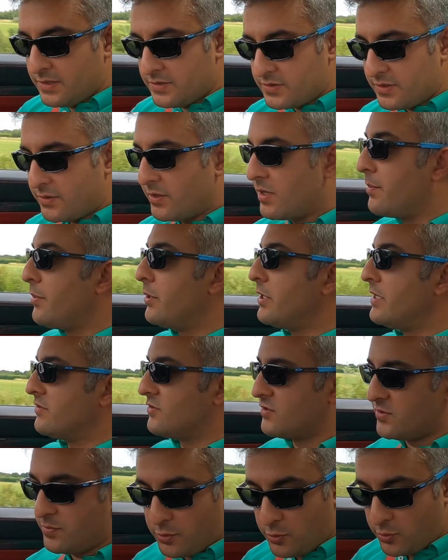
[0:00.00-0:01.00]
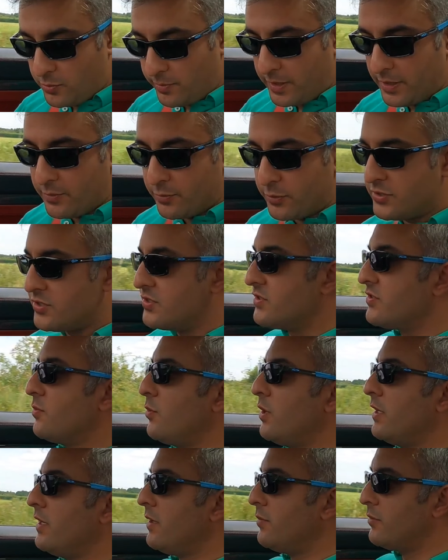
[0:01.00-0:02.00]
So I'm going to put it in sport mode, which is the
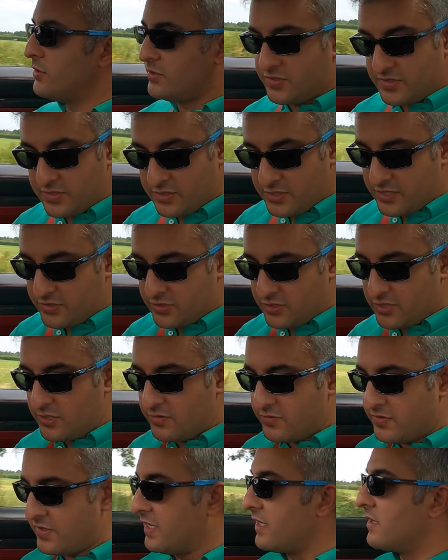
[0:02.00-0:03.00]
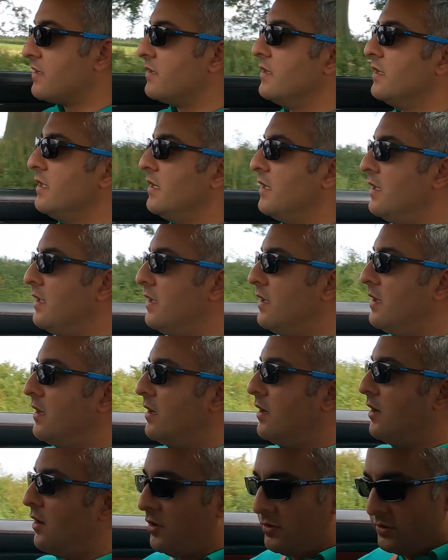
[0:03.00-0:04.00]
one I would suggest using
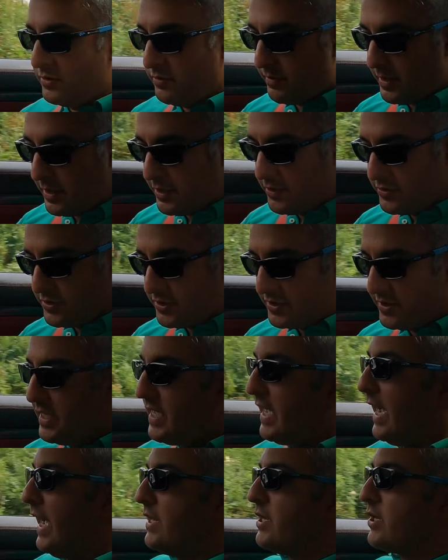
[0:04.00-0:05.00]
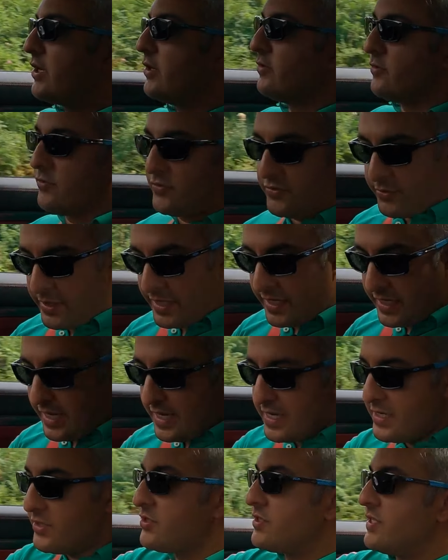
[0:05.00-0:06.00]
on the road. And you can also
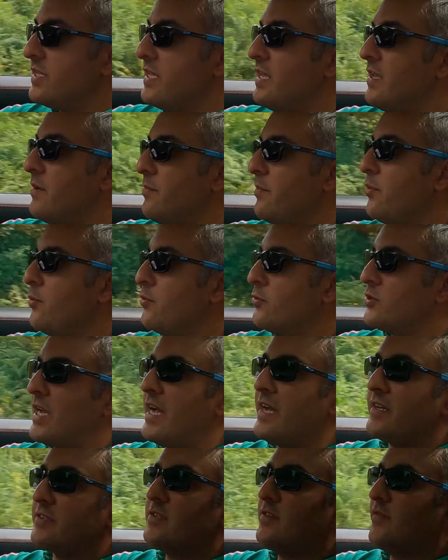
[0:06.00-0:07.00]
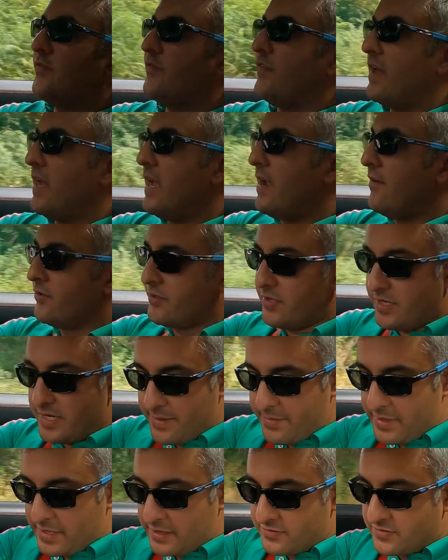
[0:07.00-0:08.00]
engage the Porsche Active
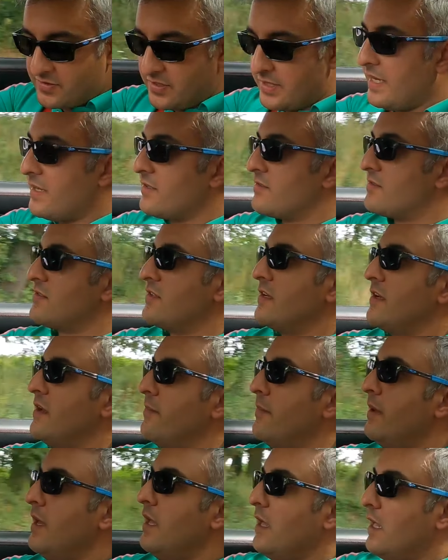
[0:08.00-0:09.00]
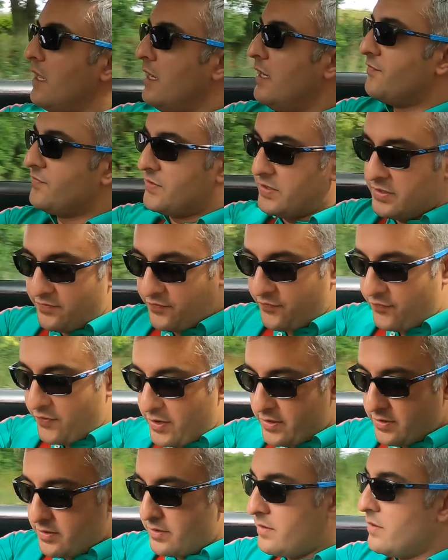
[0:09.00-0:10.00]
Aerodynamics, so that's lifting the
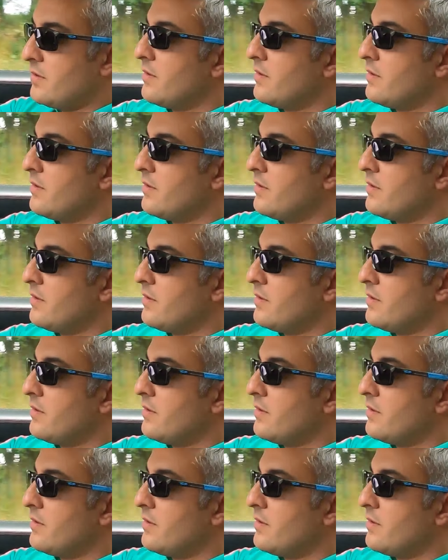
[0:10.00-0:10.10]
front,